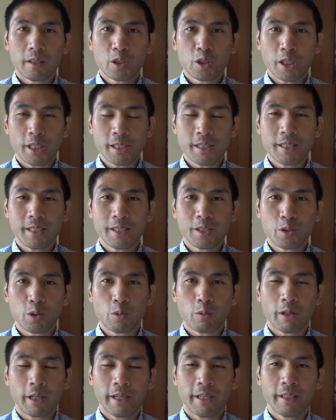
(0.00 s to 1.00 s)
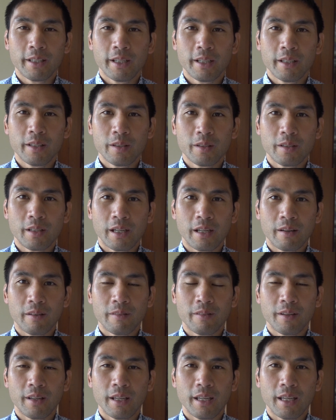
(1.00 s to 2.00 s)
Trust is required to
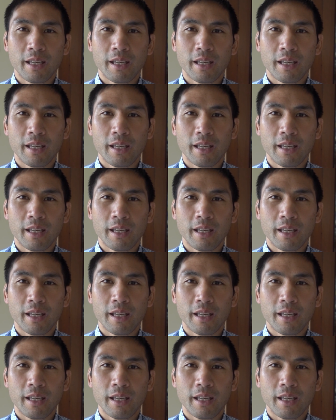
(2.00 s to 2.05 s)
have